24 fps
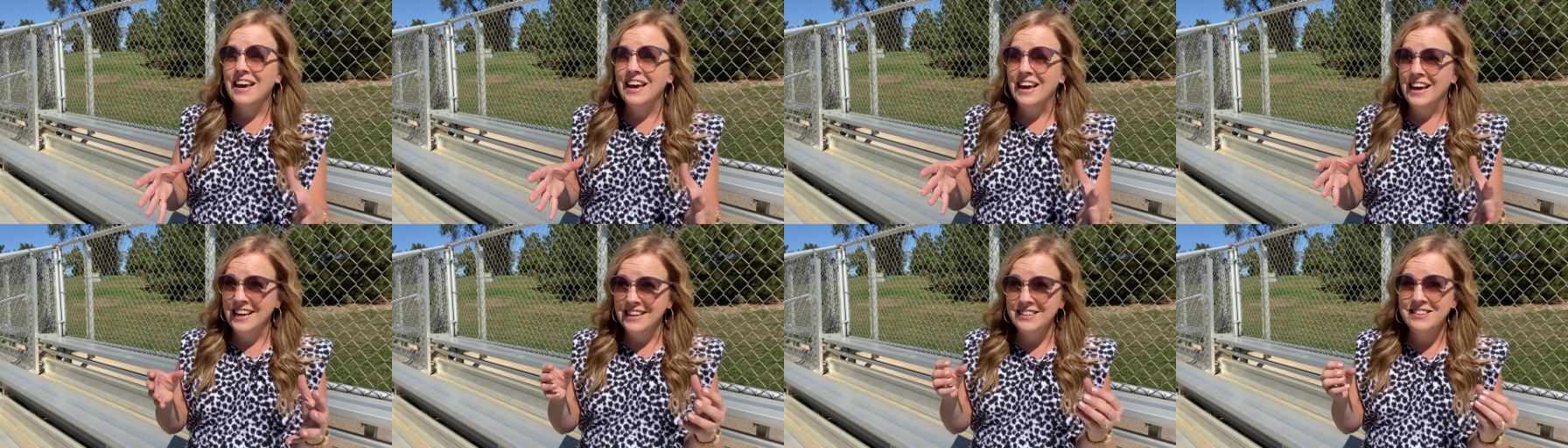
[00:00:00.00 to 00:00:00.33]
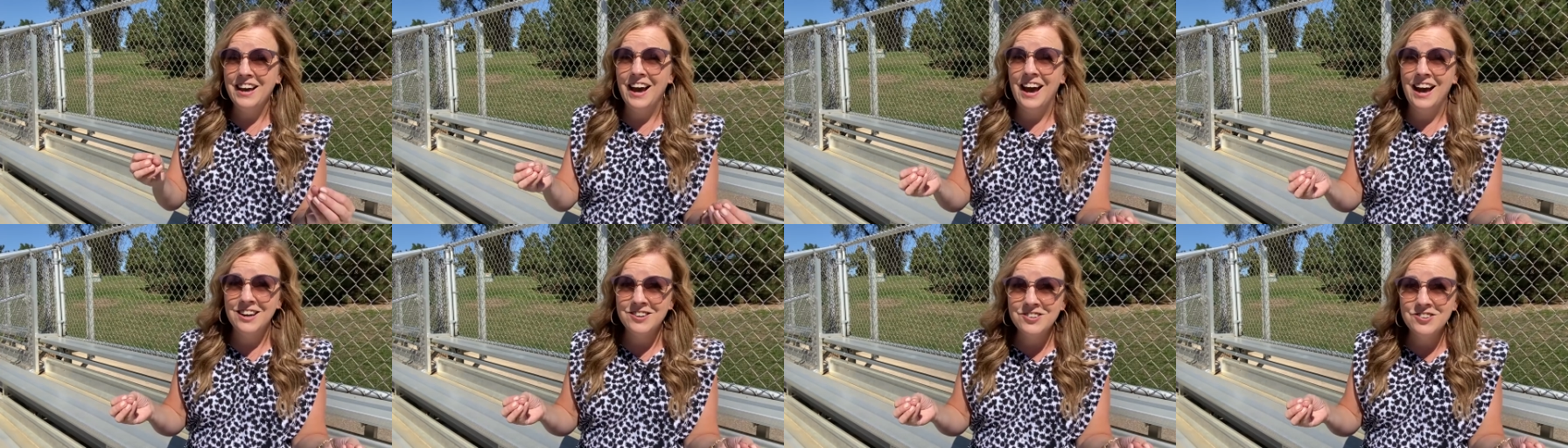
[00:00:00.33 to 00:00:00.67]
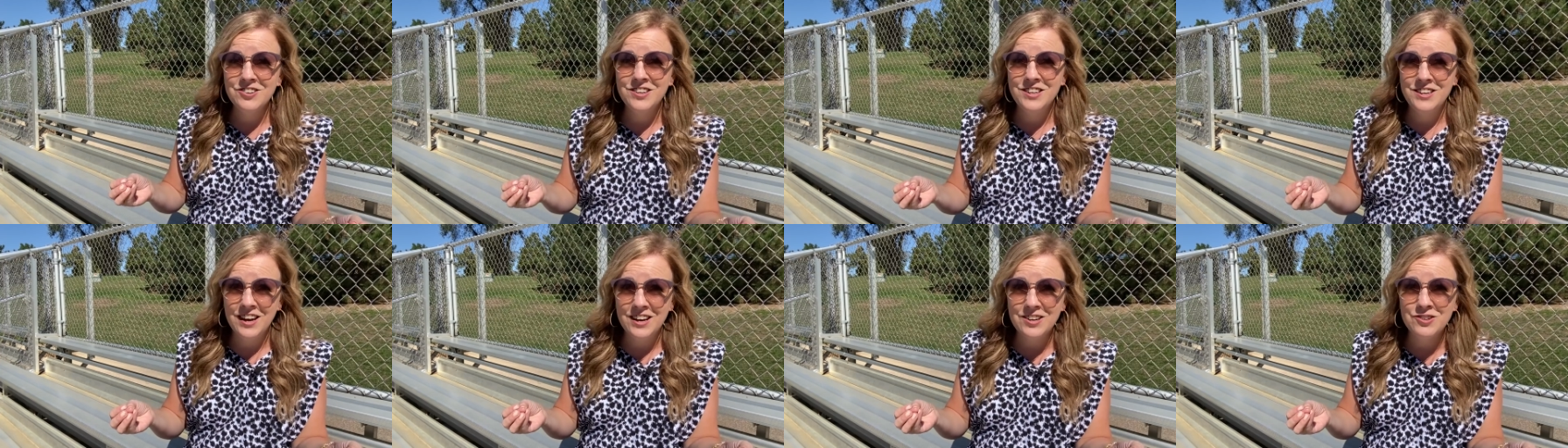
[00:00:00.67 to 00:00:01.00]
is
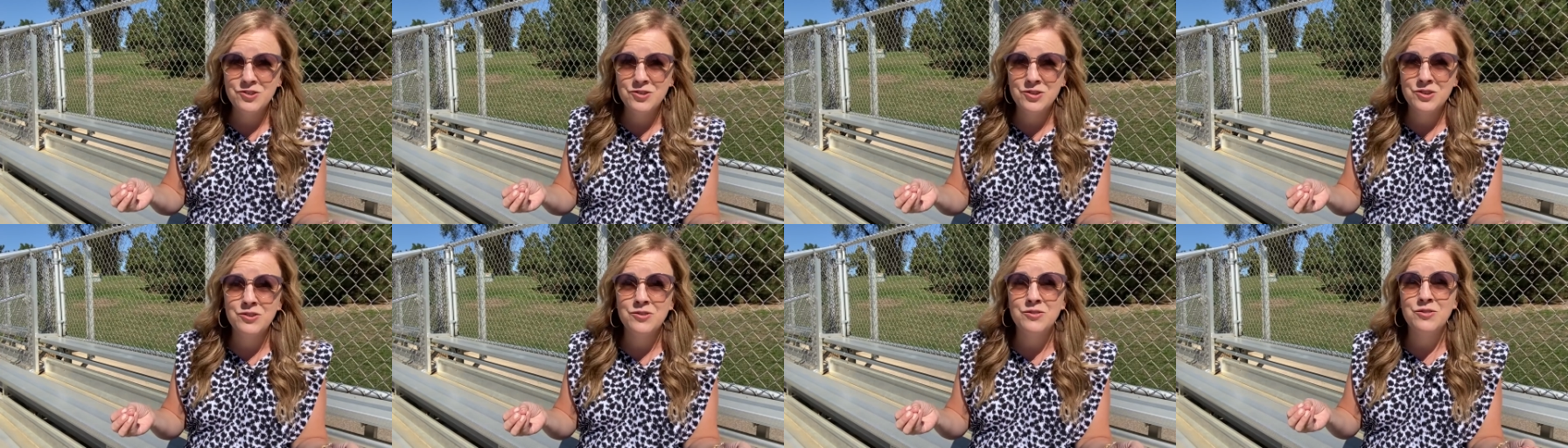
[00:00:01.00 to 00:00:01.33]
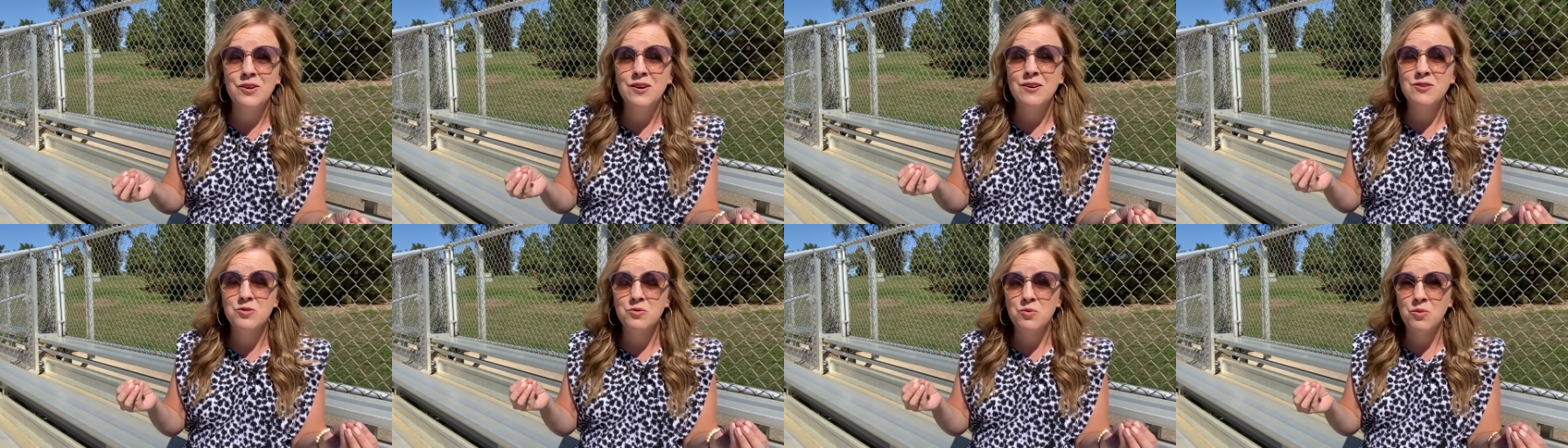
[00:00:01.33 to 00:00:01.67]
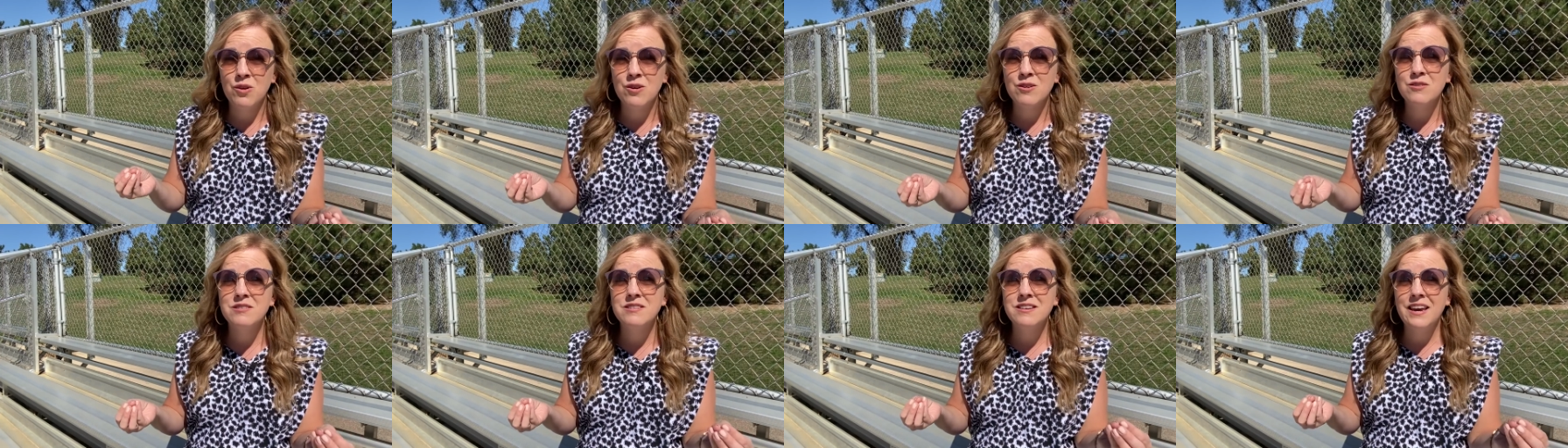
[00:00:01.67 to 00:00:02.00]
actually not true. Those
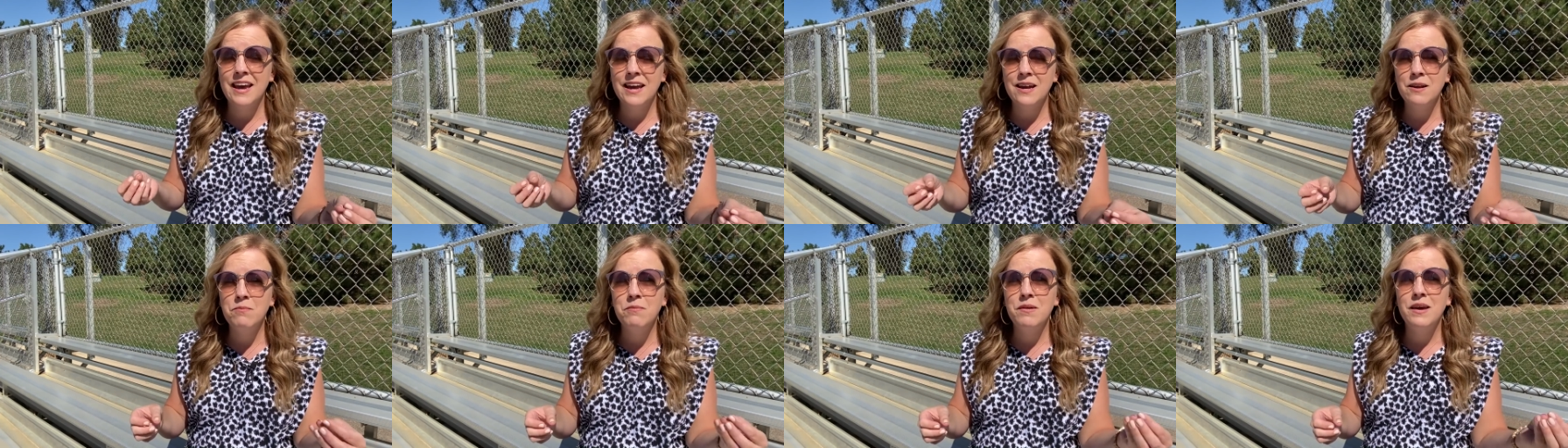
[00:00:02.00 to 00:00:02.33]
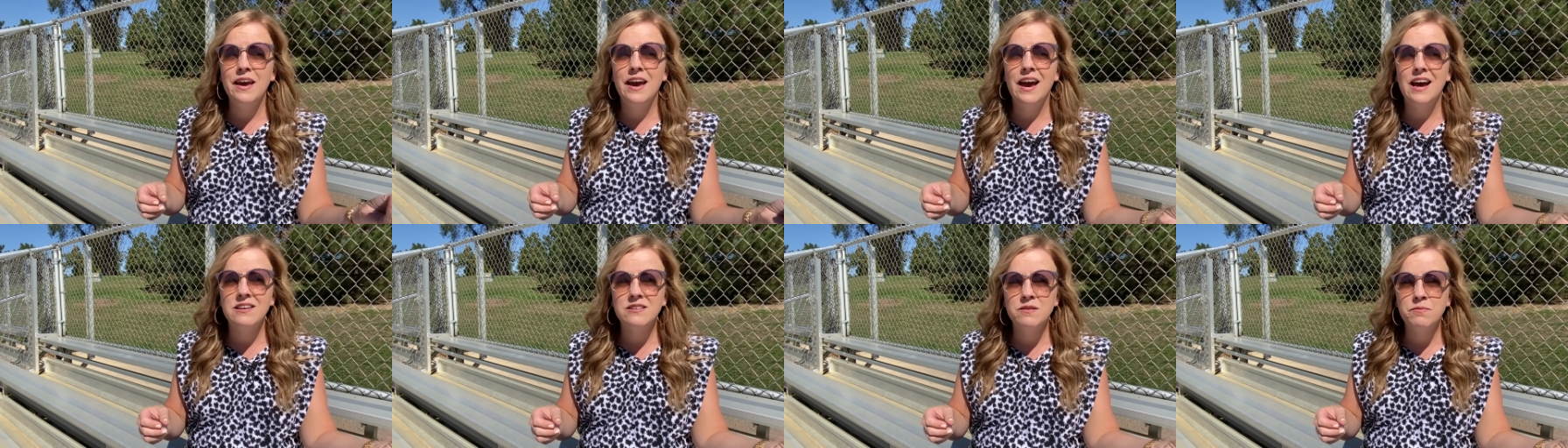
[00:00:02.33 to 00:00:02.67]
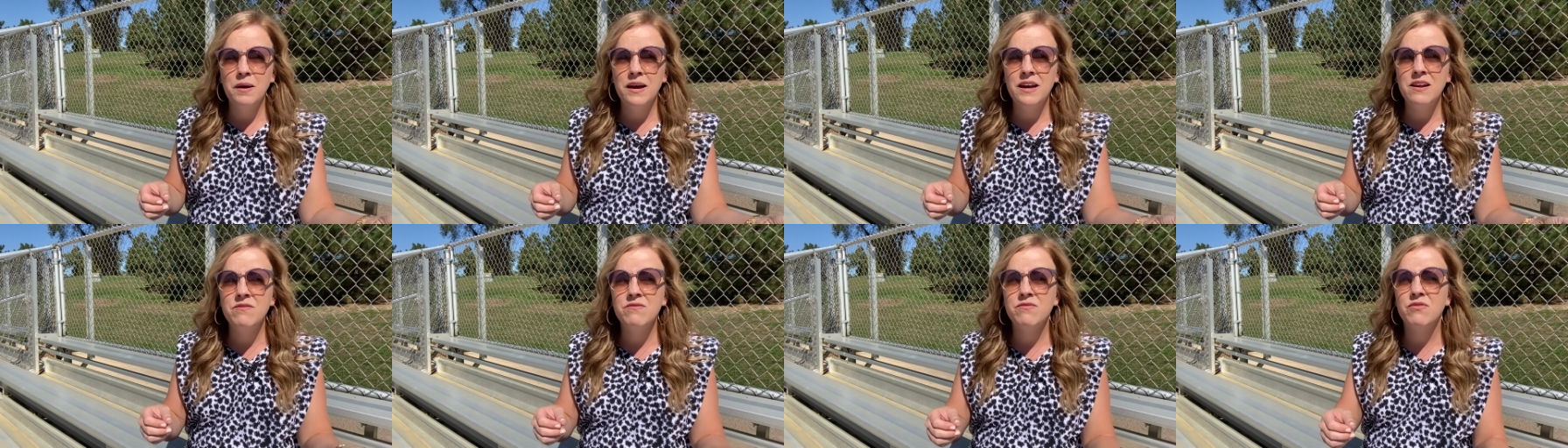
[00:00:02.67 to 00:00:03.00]
words can be as
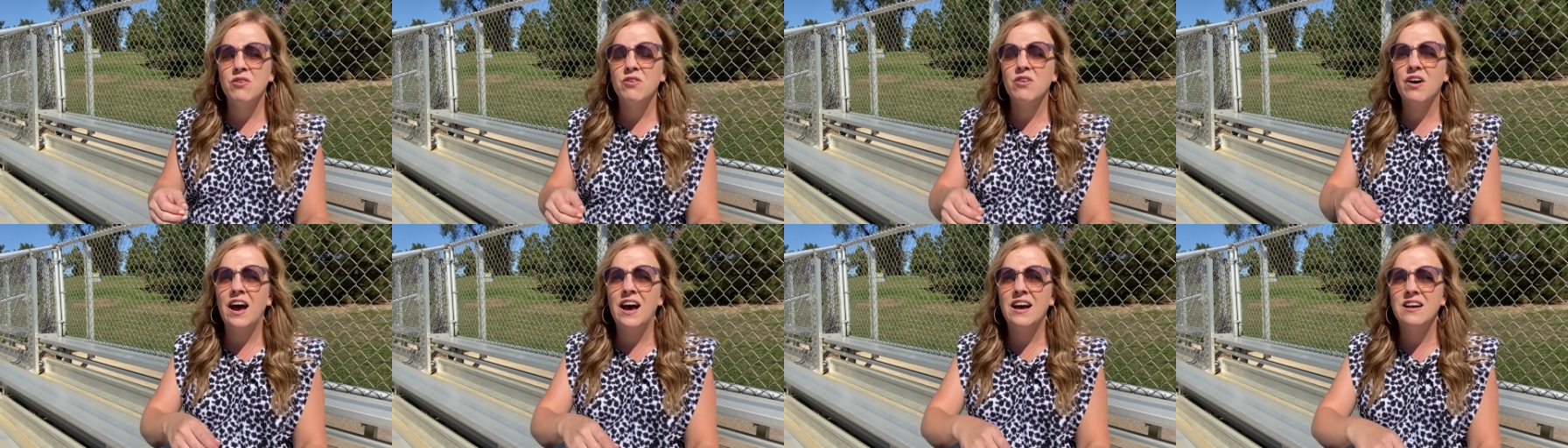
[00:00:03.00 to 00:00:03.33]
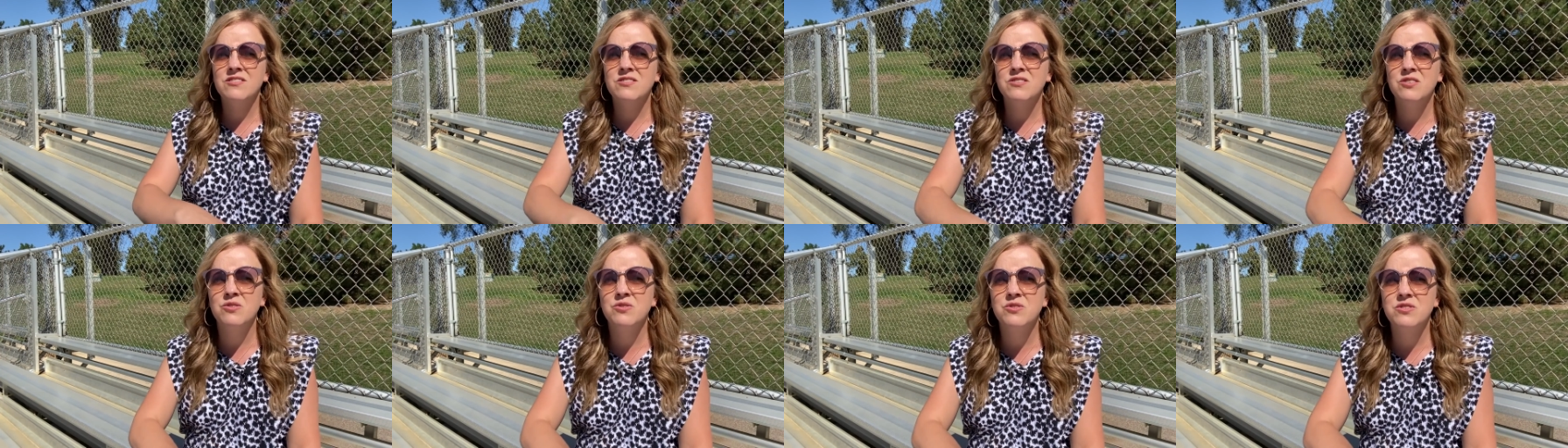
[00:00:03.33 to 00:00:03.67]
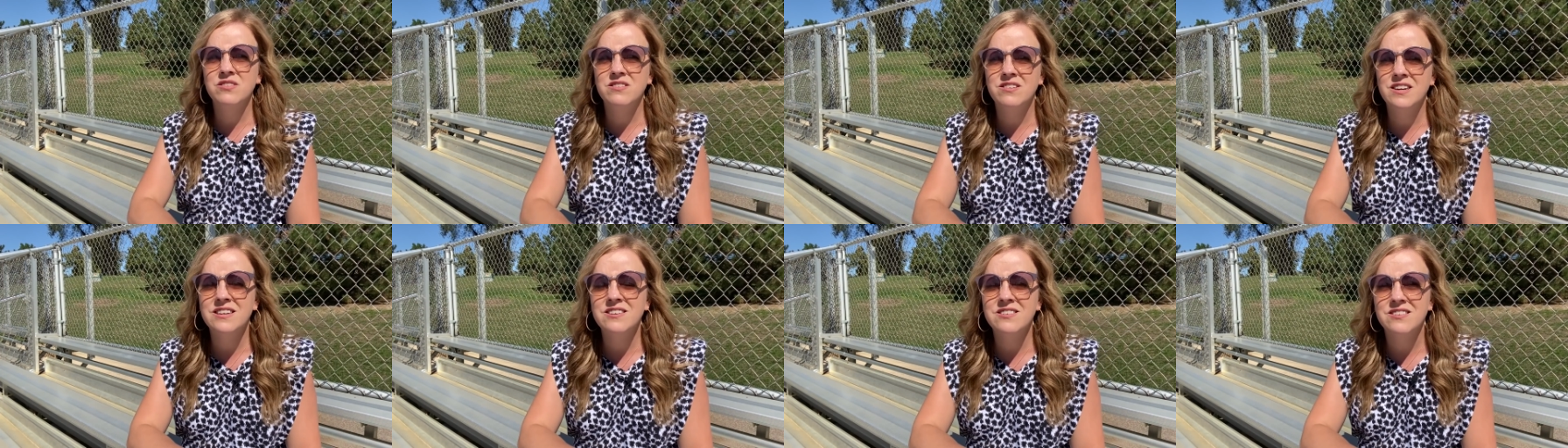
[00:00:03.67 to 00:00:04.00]
painful as those
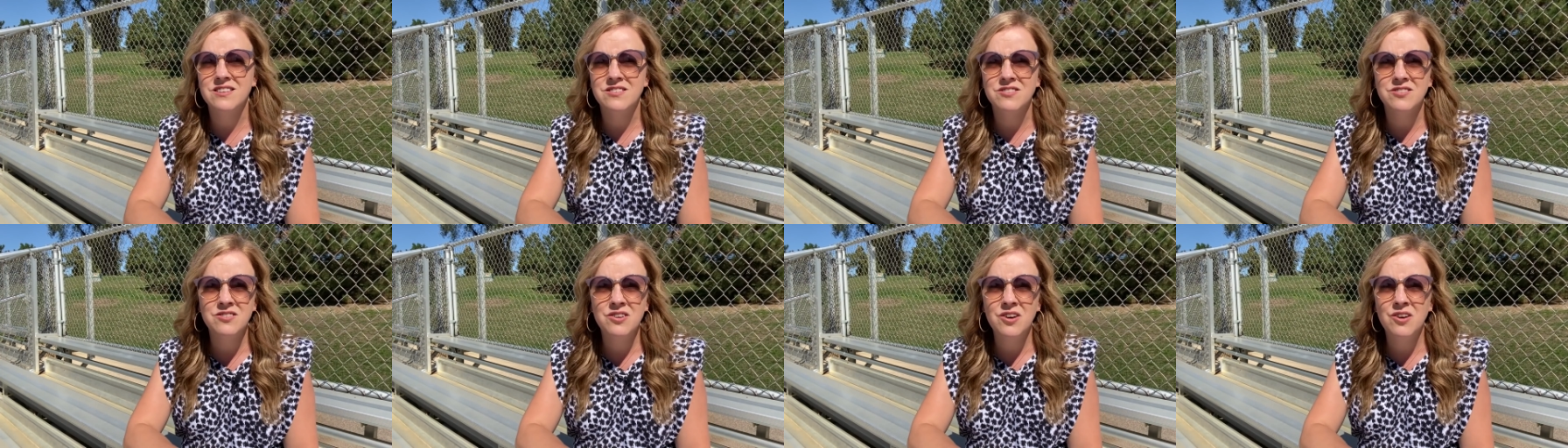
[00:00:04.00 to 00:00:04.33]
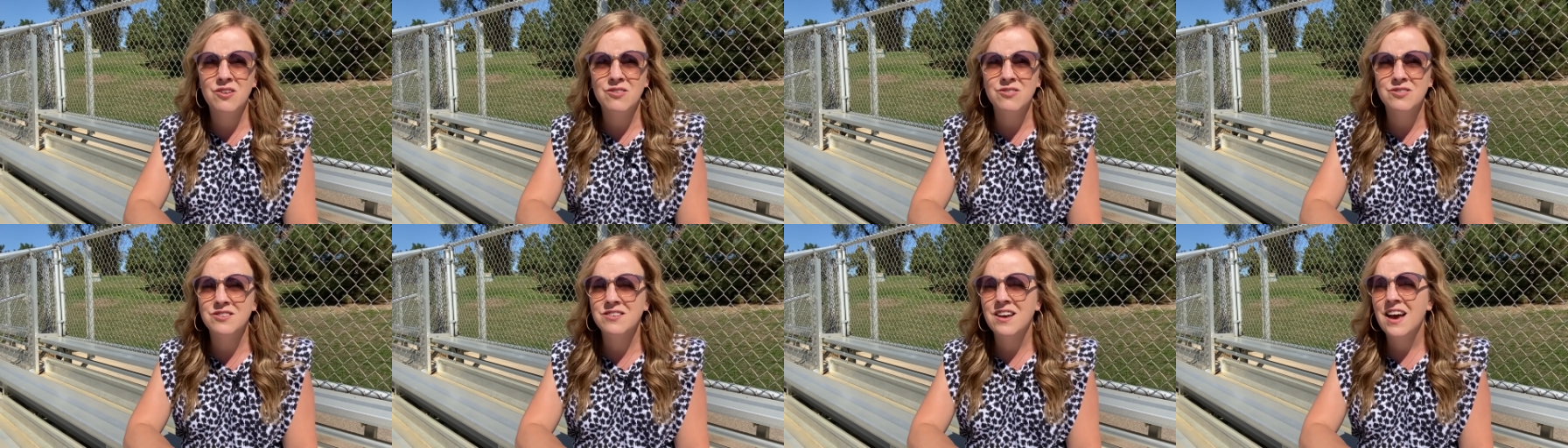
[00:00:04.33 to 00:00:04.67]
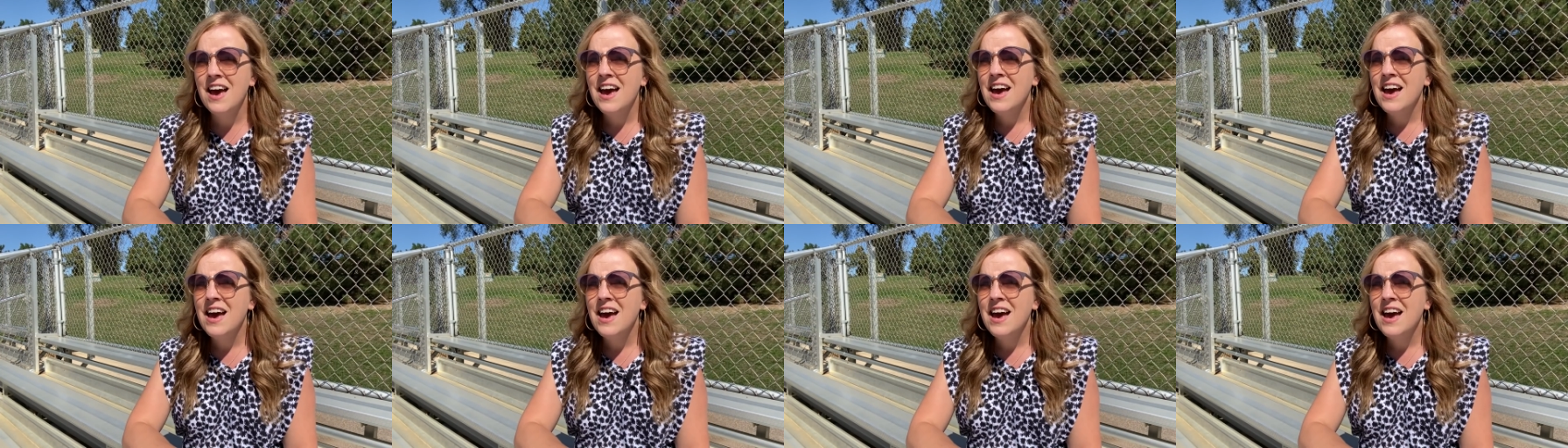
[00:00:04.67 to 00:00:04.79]
sticks and stones.